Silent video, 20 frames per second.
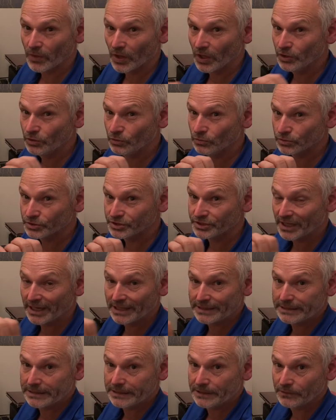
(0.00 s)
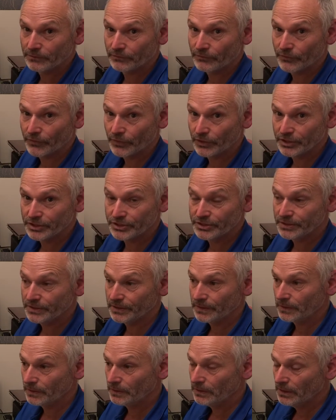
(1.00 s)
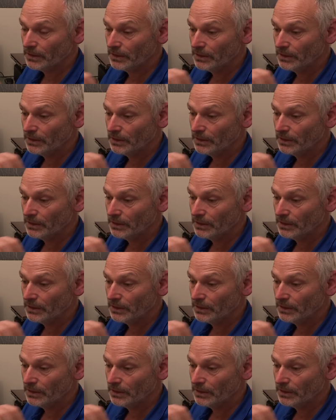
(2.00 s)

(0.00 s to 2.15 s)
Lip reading: and you'll start getting freezing,